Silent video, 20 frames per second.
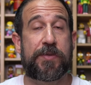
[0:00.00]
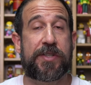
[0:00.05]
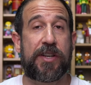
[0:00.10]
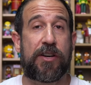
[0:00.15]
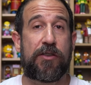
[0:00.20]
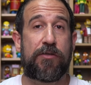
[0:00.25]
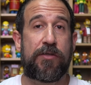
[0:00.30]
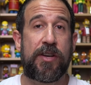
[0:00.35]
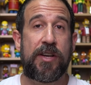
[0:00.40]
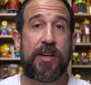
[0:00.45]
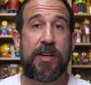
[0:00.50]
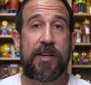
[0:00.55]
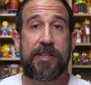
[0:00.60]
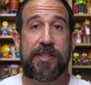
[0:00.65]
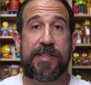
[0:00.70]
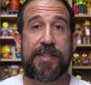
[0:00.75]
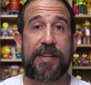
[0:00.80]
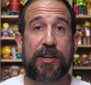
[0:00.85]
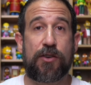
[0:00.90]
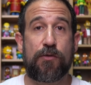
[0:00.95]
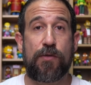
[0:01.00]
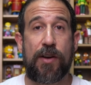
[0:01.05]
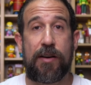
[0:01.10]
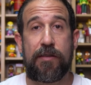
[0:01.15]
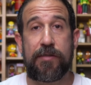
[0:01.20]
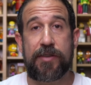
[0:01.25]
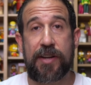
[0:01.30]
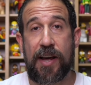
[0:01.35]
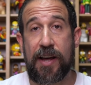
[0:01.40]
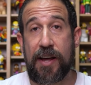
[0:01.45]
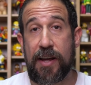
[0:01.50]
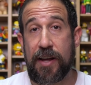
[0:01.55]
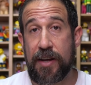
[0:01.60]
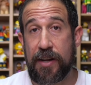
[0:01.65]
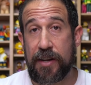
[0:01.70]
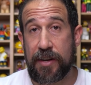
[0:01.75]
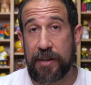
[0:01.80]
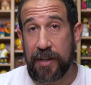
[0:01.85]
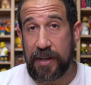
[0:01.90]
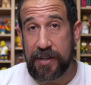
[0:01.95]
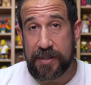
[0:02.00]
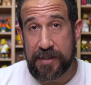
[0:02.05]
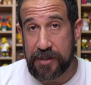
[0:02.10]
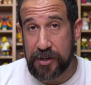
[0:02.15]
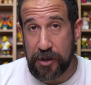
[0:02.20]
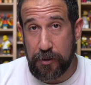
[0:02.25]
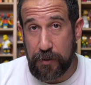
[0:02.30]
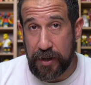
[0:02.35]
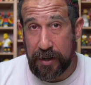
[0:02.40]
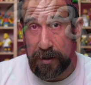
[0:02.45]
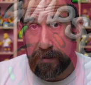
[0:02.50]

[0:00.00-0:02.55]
So, stick around and let's do it.